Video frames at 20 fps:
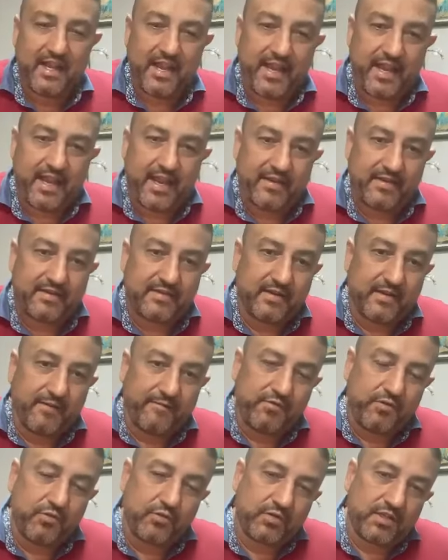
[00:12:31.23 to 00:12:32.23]
And
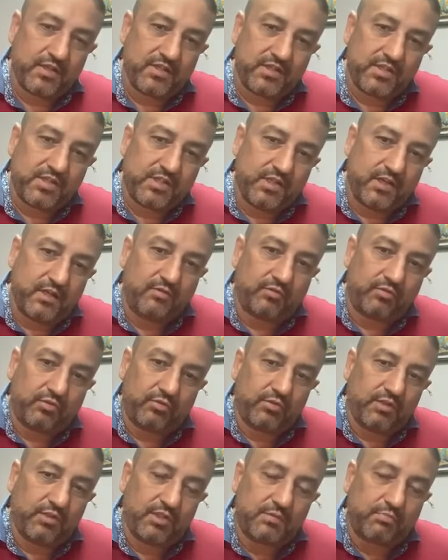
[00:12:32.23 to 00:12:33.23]
you can see
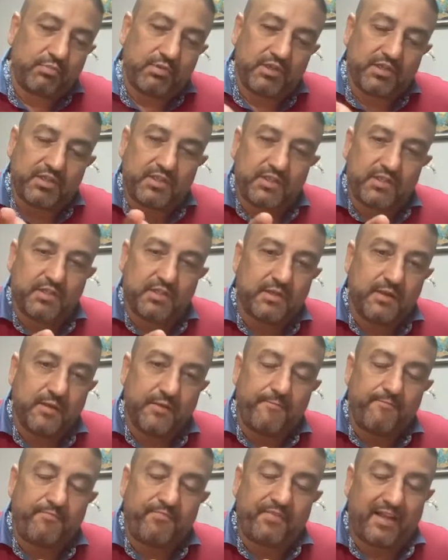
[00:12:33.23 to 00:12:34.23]
through this person's
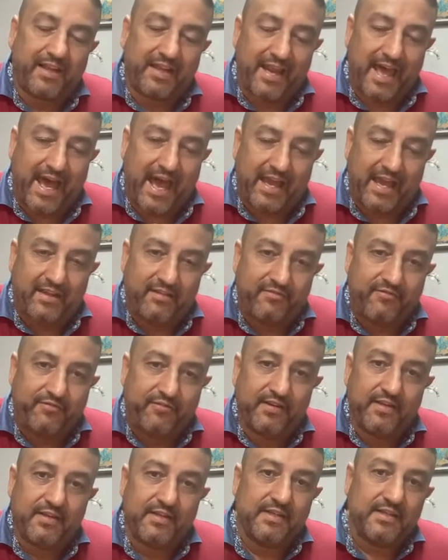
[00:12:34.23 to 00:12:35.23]
life
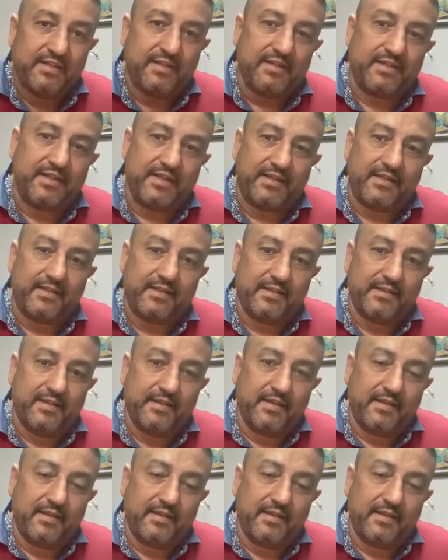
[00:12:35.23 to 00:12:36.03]
that